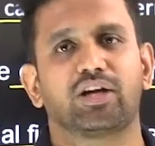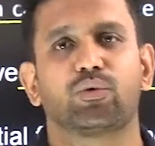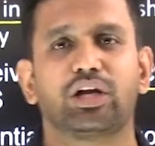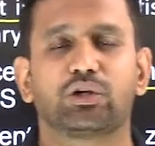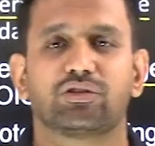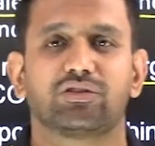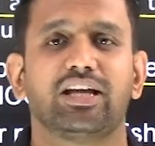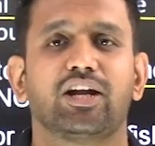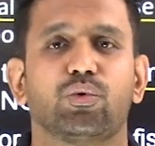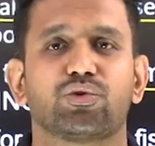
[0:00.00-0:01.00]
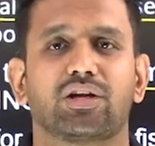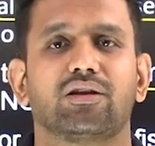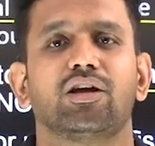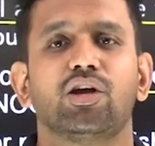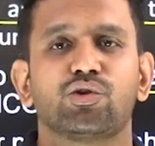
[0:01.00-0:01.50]
they are going to the sea and
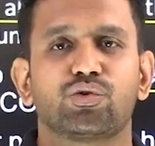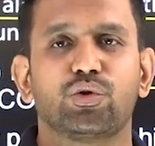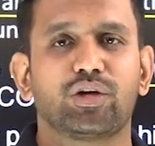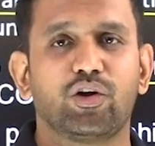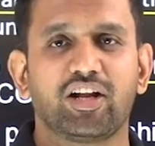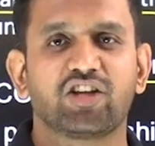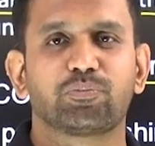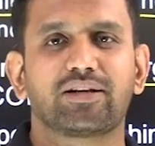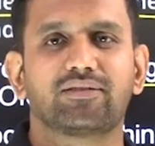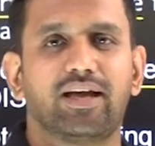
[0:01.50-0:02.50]
ocean, so you cannot expect